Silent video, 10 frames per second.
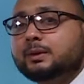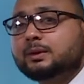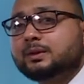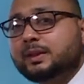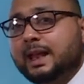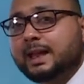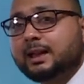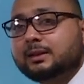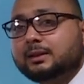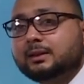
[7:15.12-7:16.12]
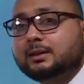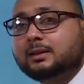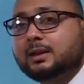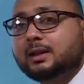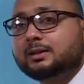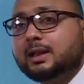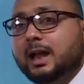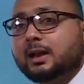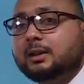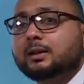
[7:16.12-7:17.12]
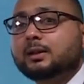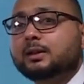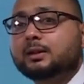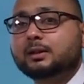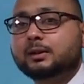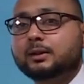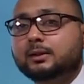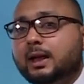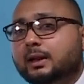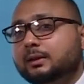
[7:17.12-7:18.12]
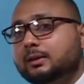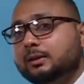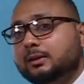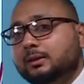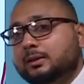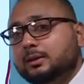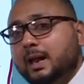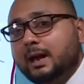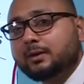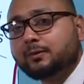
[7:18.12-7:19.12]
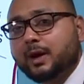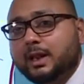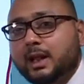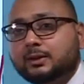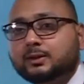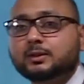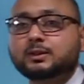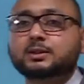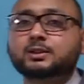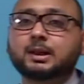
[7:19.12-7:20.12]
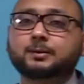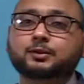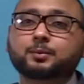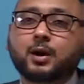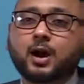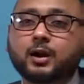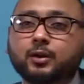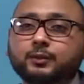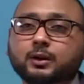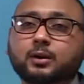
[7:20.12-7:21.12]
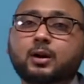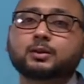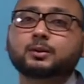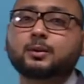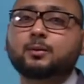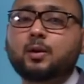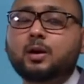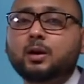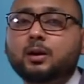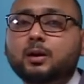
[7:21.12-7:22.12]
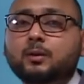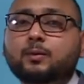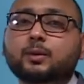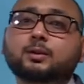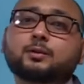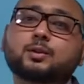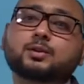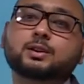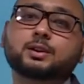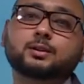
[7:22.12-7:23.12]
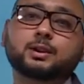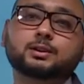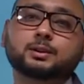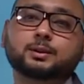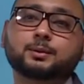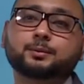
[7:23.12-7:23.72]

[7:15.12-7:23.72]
Second thing is that debt finance shifts part of the cost of the war for the future generation.